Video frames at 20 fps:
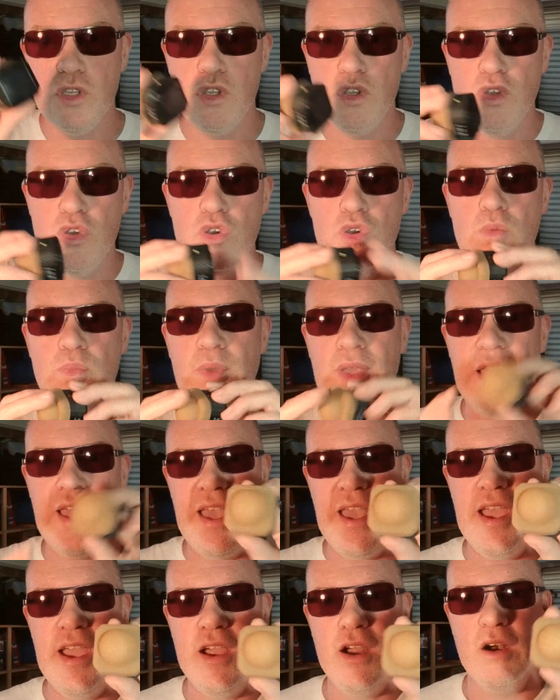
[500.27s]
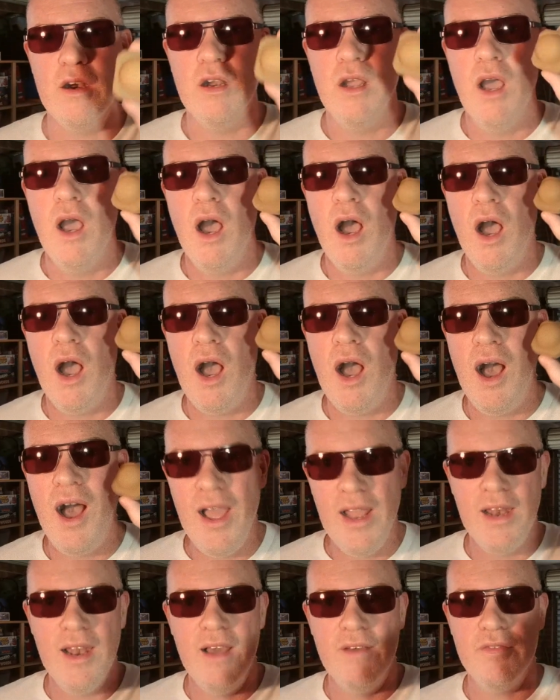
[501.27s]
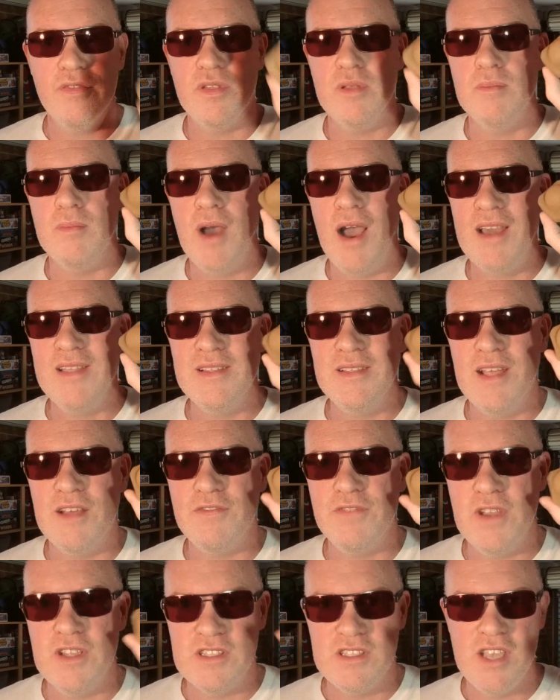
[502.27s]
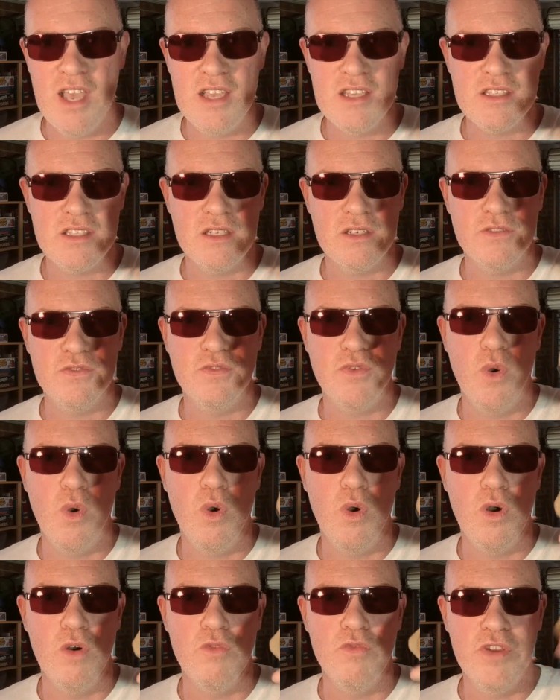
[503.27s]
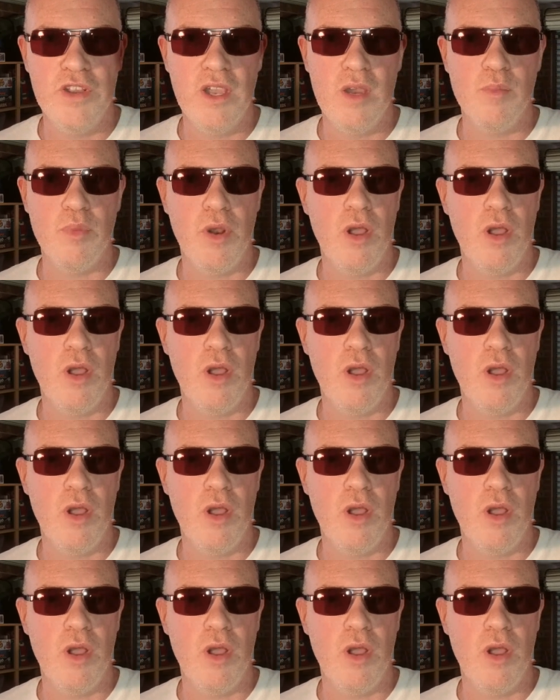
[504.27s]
Cube Air. I love them. I think they're fantastic for video